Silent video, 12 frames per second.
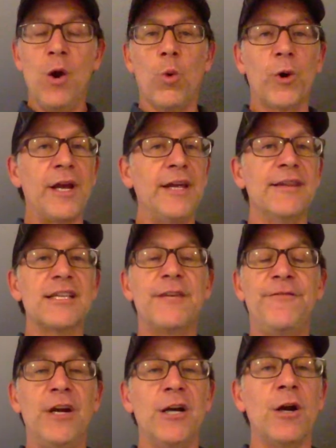Working in the
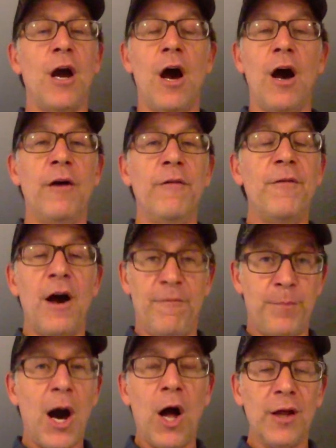sphere of
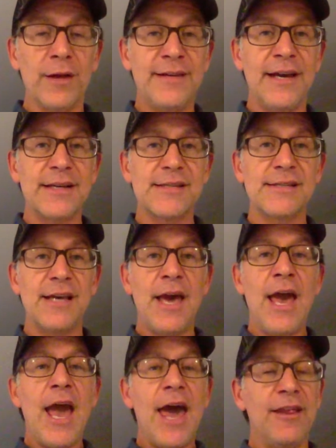politics.
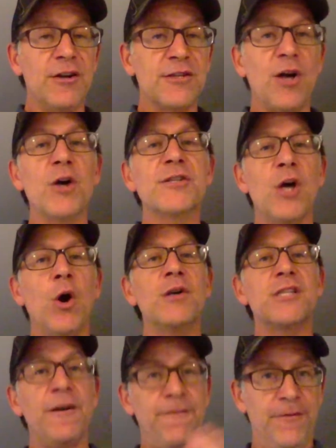And there's also
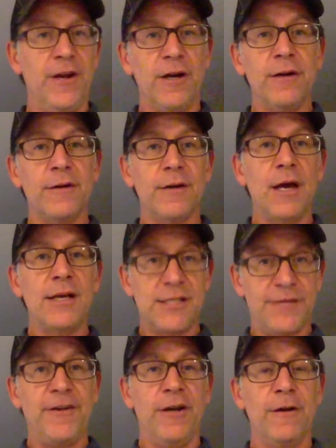a
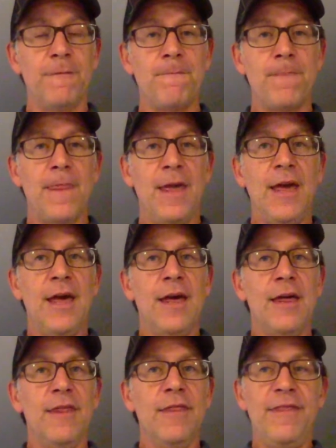sphere
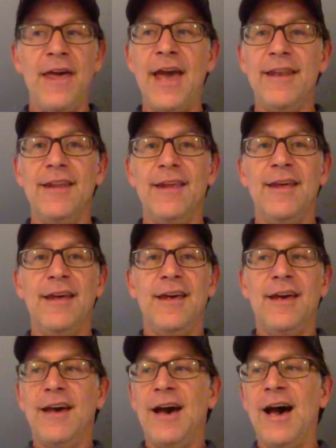that
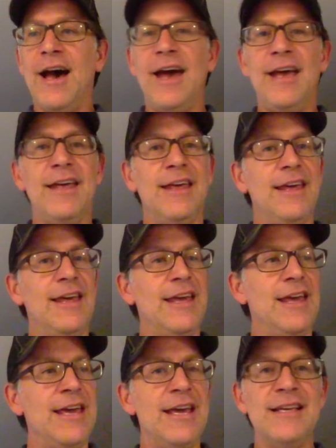uh,
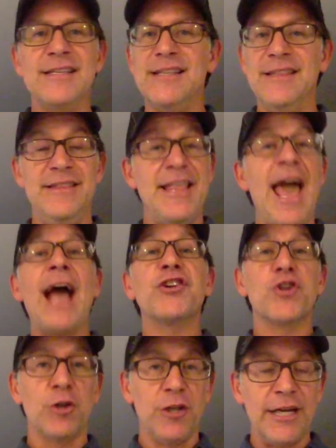is
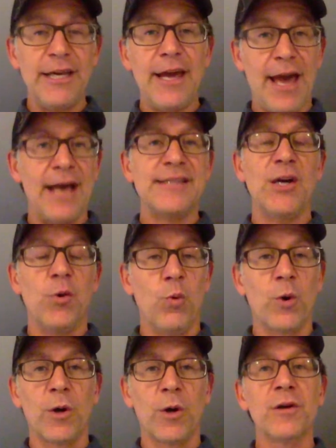naturally, as it
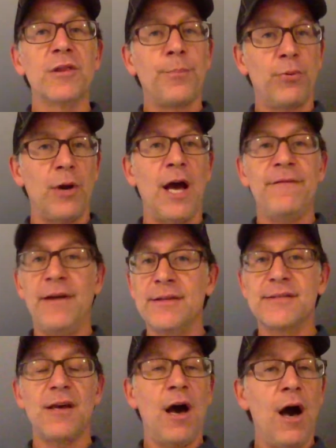were, the
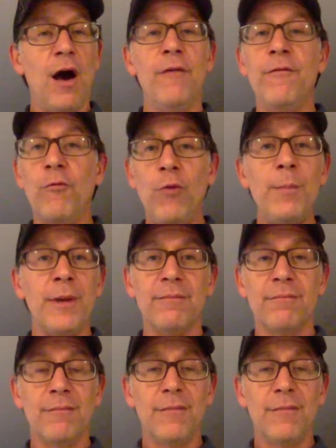province of women.